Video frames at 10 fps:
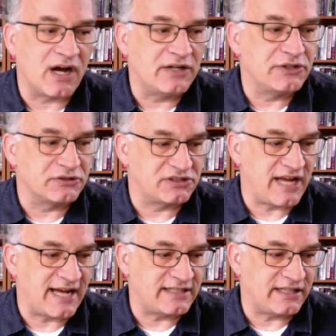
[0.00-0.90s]

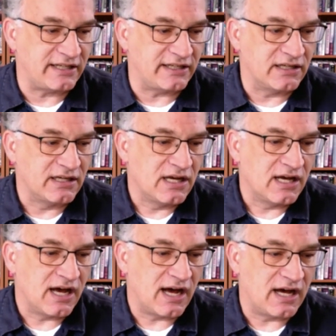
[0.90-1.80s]
understanding
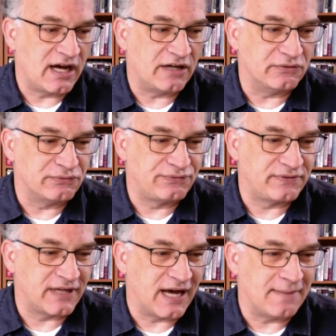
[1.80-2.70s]
uh, of
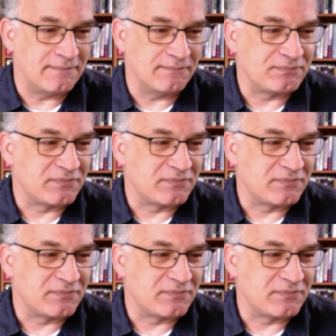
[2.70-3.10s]
um,